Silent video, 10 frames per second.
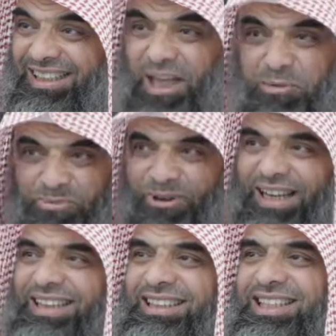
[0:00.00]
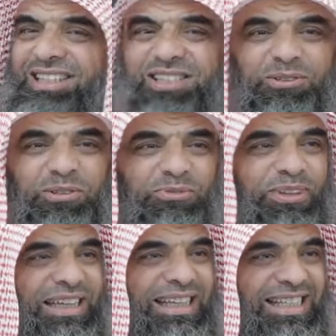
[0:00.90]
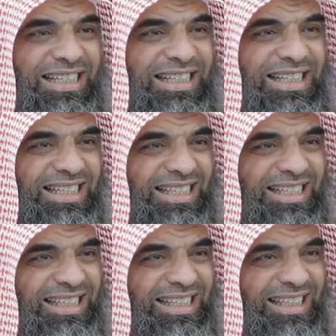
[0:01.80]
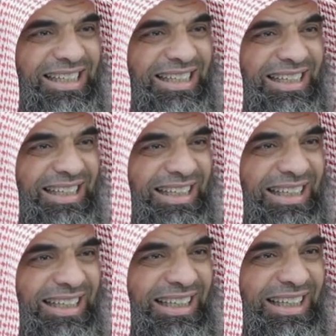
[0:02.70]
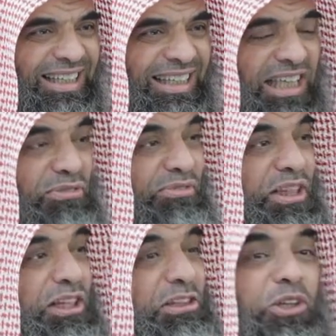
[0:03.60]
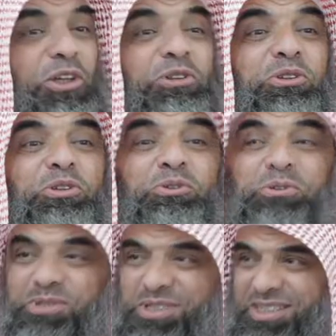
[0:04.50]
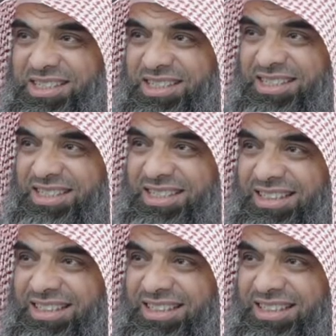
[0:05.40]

that brightness to the face. They feel the good news